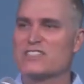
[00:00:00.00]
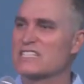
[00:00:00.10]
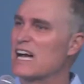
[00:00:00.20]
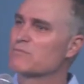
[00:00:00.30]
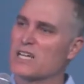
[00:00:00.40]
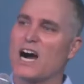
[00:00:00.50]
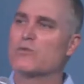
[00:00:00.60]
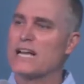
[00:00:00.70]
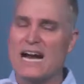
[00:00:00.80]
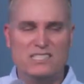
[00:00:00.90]
every time
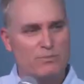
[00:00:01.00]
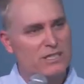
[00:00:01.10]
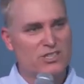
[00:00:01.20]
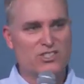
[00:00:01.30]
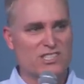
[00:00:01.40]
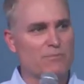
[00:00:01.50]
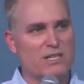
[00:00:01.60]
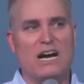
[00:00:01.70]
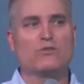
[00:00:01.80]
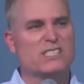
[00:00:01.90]
God would ask me to do
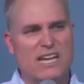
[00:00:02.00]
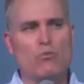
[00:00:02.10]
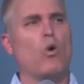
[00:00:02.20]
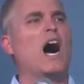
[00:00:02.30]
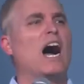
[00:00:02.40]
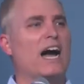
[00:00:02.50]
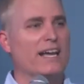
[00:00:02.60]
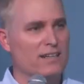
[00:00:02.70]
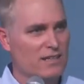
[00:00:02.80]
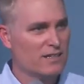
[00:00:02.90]
something, I would say,
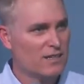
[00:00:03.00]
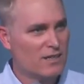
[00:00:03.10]
why?